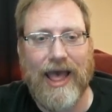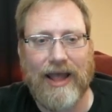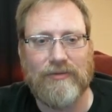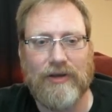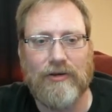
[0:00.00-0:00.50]

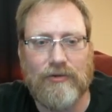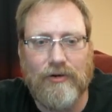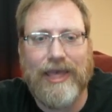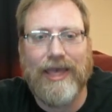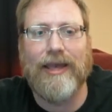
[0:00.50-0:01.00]
act because
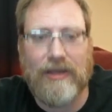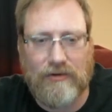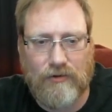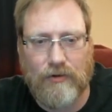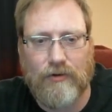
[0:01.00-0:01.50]
you can't
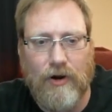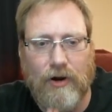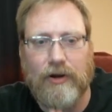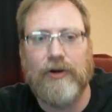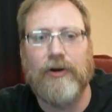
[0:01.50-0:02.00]
get to your
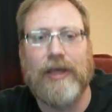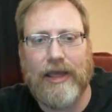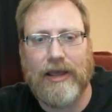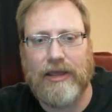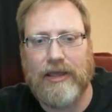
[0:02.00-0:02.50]
target or you
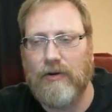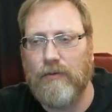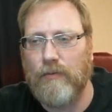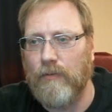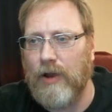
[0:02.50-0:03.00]
can't get
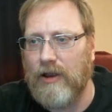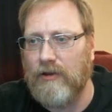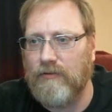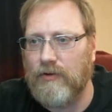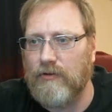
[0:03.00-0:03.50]
in
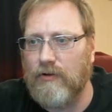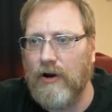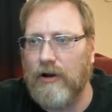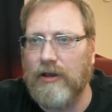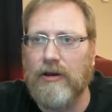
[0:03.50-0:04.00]
range of your
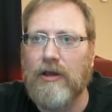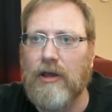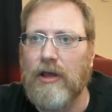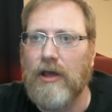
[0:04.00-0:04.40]
target.